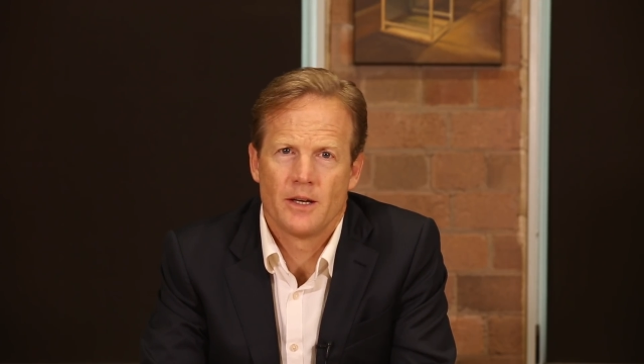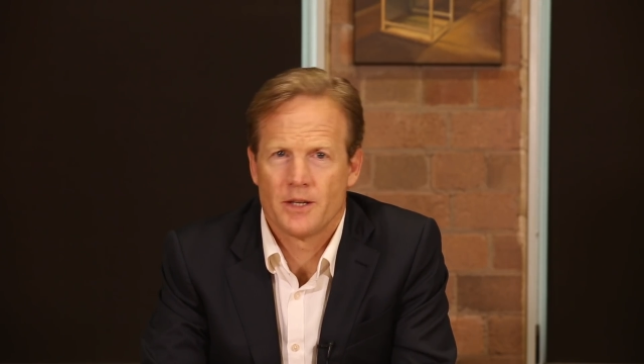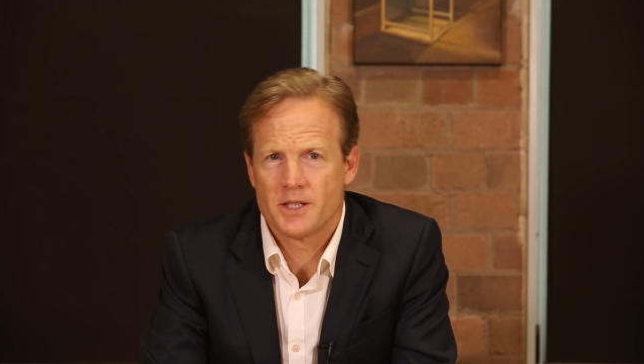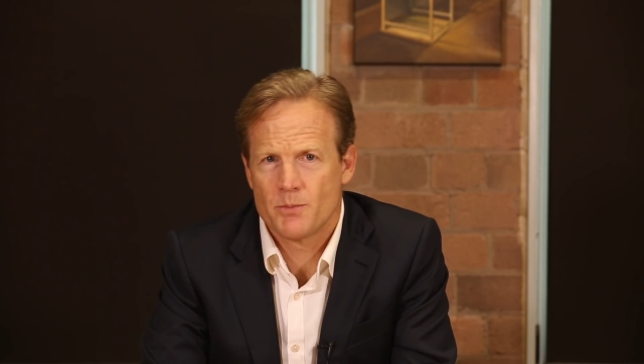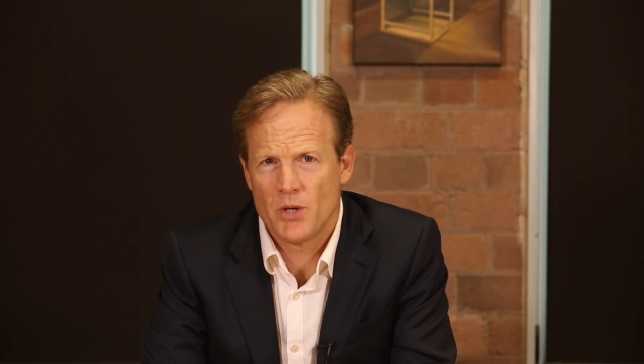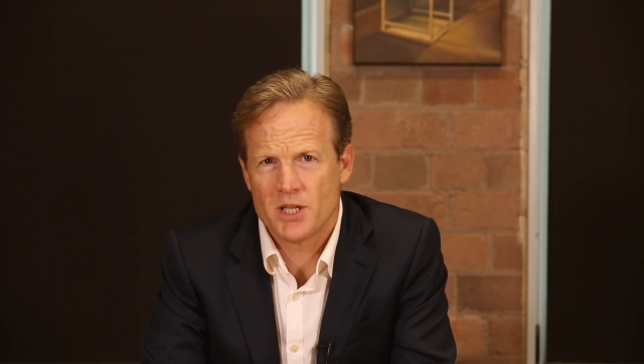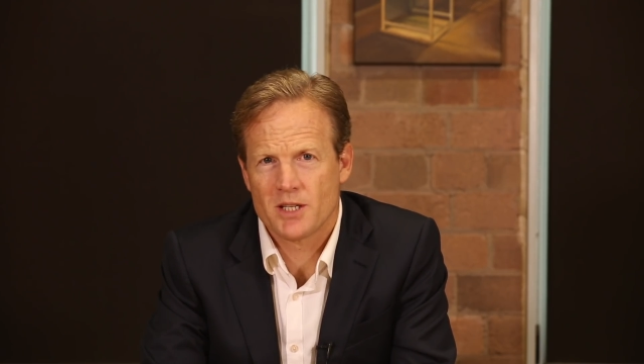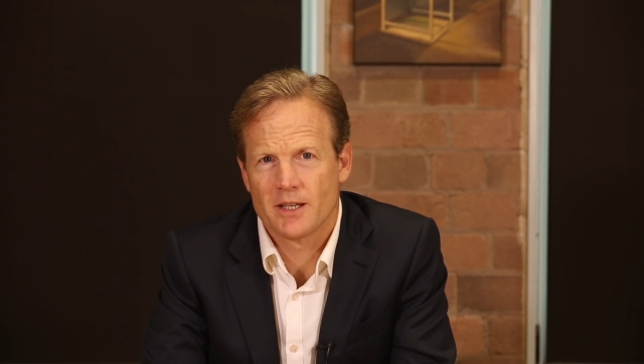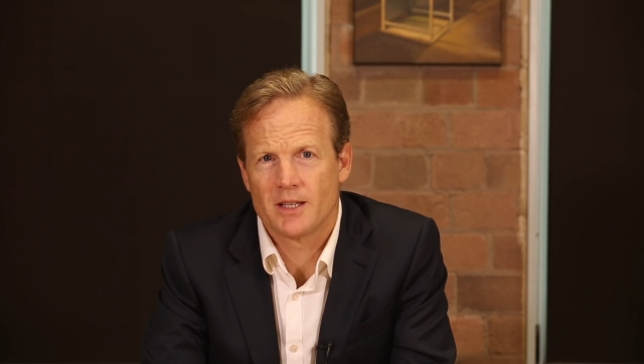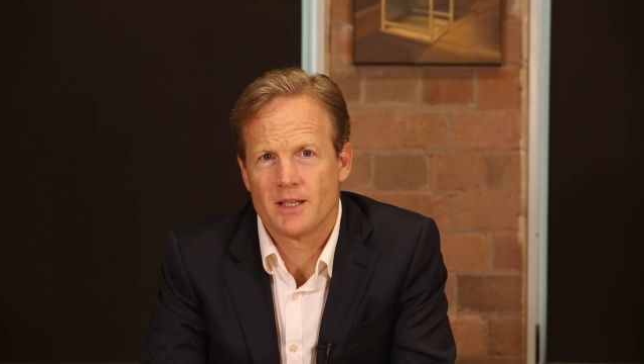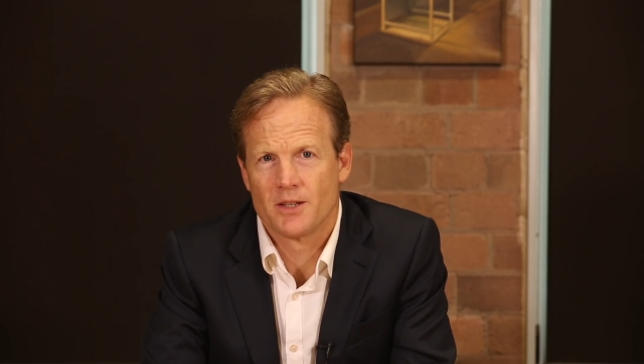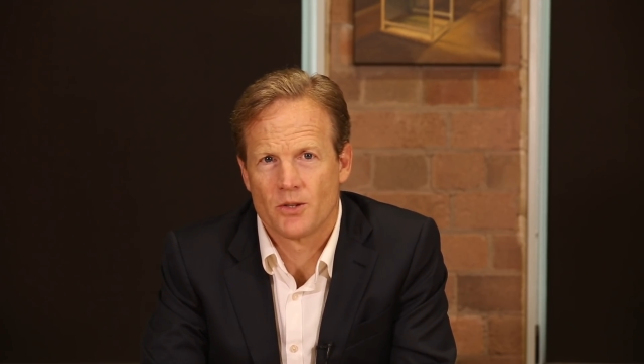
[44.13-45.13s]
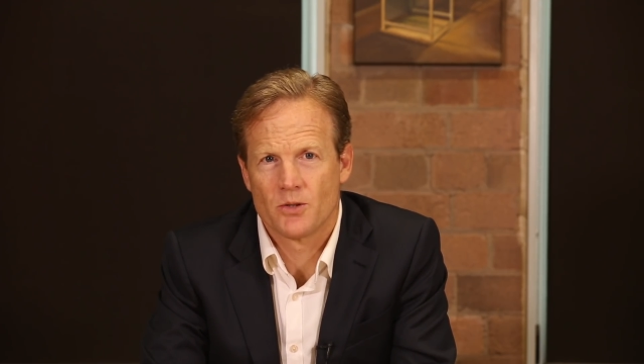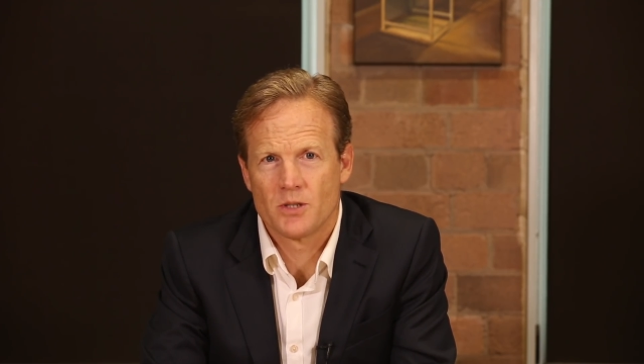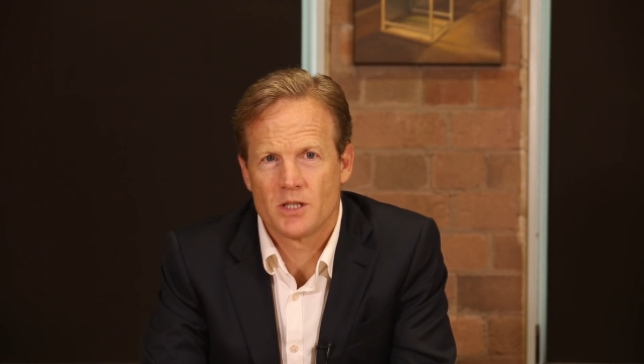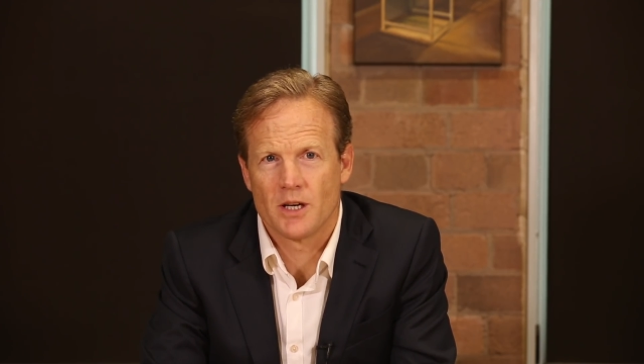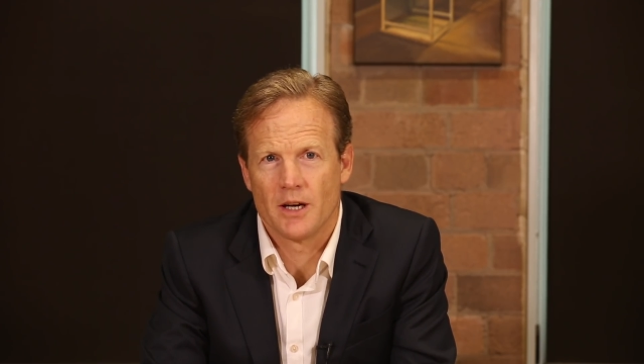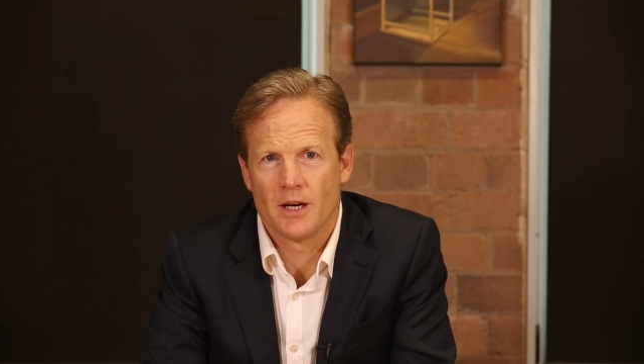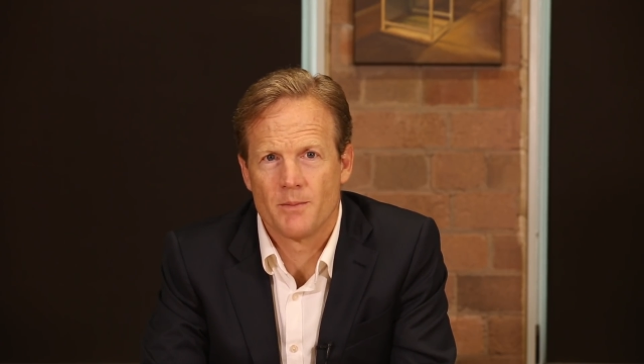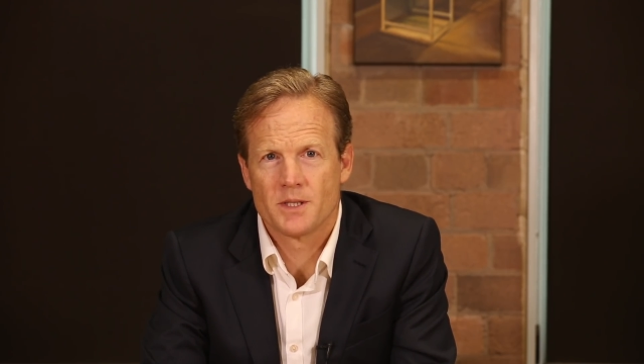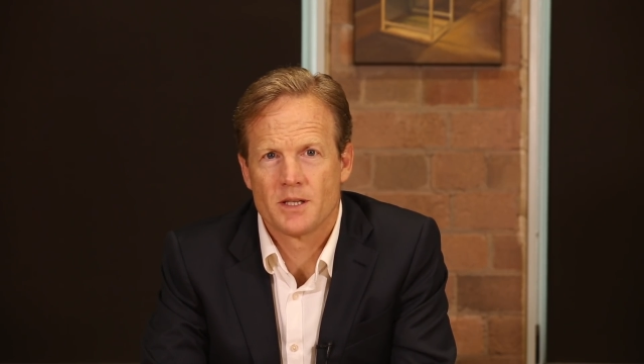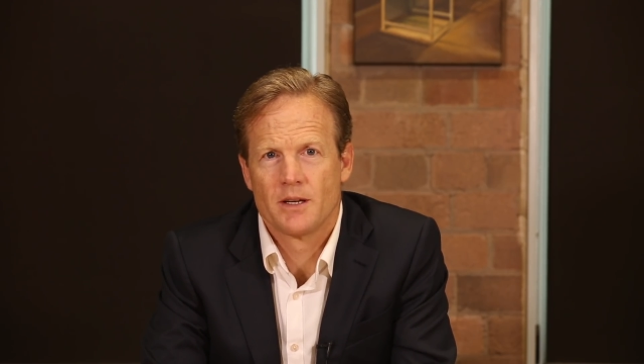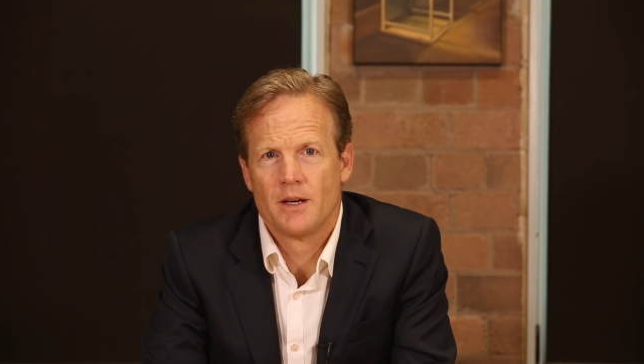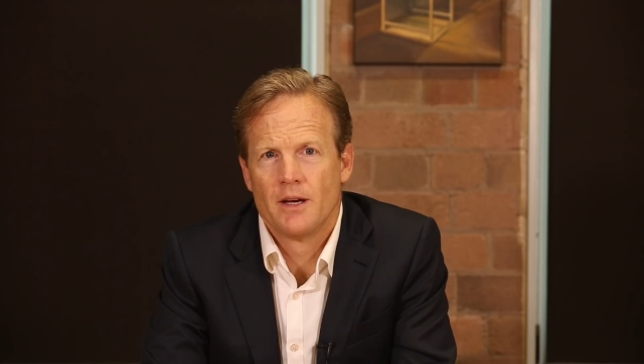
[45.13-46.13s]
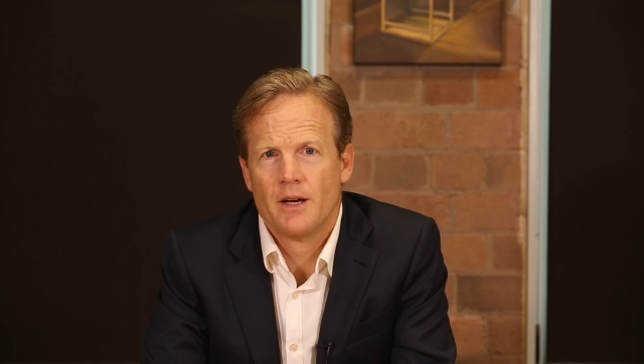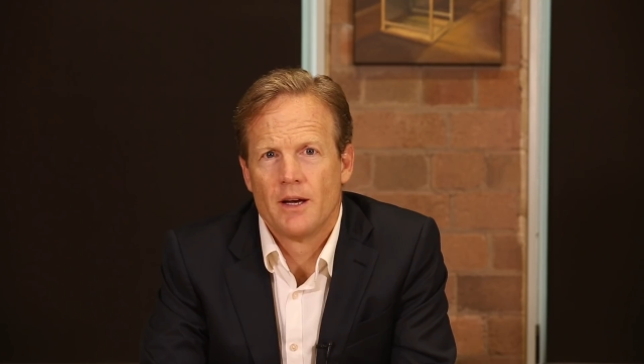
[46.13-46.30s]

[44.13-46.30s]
especially in the good times.